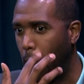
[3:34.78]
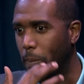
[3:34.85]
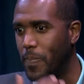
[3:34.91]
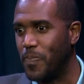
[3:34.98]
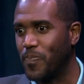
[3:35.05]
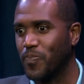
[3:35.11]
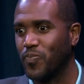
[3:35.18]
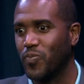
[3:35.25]

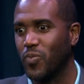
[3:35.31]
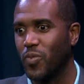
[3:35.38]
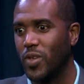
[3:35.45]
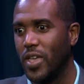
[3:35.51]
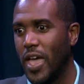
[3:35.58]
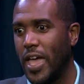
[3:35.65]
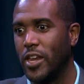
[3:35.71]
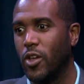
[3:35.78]

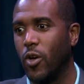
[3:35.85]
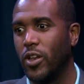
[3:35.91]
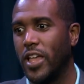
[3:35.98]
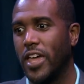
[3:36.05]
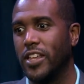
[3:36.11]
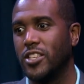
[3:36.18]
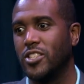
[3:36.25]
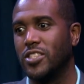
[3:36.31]
I know
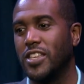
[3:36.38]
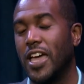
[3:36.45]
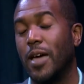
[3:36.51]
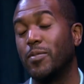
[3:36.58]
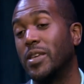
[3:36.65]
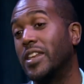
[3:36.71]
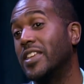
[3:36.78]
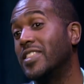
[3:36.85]
a lot of
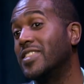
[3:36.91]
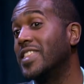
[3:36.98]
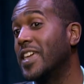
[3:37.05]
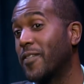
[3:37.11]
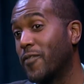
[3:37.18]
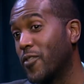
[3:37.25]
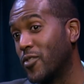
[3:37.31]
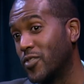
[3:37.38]
times I didn't
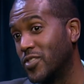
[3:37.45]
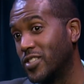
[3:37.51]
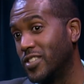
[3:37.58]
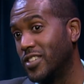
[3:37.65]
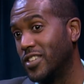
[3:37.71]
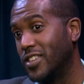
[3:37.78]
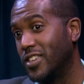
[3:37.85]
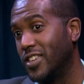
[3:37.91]
think
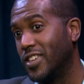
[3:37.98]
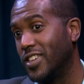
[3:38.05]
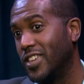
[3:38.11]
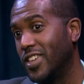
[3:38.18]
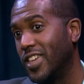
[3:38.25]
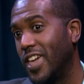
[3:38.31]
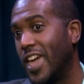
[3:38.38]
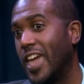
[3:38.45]
first.
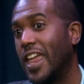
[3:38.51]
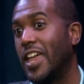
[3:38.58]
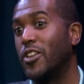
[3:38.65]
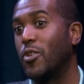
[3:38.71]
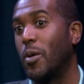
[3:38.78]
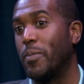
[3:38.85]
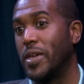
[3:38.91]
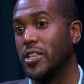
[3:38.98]
And
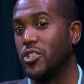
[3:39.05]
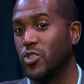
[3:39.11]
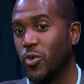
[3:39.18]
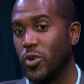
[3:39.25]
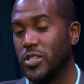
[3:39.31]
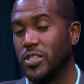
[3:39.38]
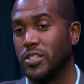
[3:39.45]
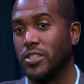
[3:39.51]
I knew I made
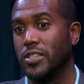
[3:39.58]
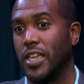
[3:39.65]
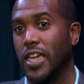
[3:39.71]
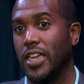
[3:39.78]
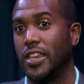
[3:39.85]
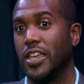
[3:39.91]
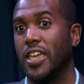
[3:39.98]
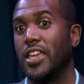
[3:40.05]
choices,
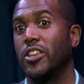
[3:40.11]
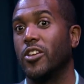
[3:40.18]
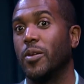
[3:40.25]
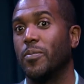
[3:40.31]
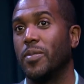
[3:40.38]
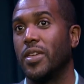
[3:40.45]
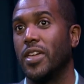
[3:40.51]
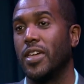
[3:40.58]
and it
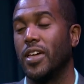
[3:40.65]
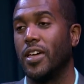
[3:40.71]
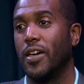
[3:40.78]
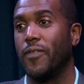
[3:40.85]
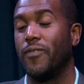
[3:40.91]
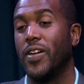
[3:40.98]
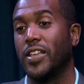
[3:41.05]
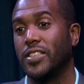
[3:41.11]
ended up
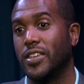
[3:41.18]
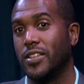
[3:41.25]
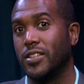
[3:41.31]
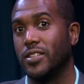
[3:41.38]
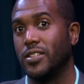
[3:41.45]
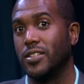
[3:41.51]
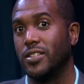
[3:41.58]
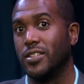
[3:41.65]

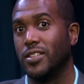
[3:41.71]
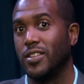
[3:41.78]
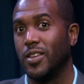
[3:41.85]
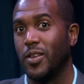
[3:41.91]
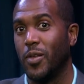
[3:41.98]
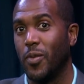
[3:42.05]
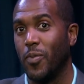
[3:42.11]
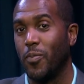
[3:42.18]
affecting
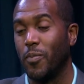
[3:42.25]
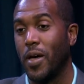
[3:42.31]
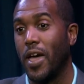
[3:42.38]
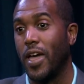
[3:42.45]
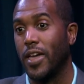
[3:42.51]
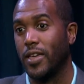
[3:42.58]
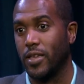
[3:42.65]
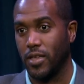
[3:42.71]

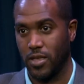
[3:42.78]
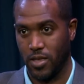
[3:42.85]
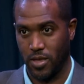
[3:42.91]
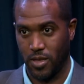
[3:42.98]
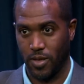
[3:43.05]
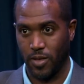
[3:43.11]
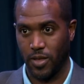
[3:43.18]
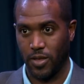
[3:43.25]
my
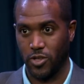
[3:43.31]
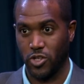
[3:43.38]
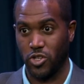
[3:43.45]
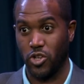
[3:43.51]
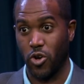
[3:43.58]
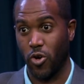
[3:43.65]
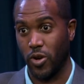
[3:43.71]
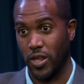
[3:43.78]

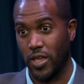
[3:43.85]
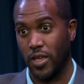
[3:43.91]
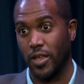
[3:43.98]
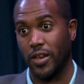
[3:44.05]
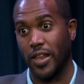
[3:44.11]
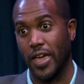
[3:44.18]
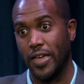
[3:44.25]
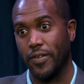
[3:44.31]
journey
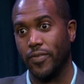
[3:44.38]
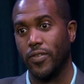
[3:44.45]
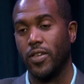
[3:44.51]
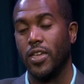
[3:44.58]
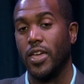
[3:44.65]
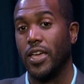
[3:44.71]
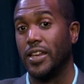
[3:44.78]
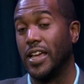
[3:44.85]
in
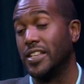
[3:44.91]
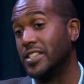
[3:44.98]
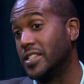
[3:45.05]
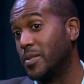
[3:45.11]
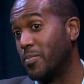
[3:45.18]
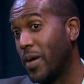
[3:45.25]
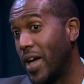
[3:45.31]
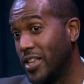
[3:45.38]
life, and not
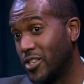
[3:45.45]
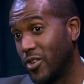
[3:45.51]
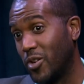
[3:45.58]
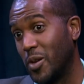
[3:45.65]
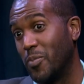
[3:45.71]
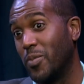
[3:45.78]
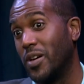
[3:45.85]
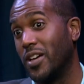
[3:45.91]
just my
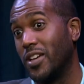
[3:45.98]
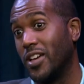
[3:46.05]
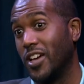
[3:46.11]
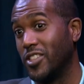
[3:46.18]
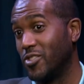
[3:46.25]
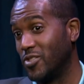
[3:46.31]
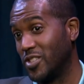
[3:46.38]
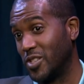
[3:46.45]
journey, but
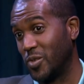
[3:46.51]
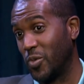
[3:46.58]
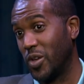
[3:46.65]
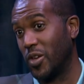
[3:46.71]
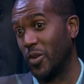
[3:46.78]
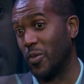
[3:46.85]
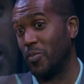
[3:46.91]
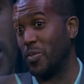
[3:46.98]
others as
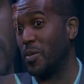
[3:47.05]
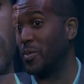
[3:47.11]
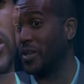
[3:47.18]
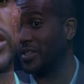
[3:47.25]
well.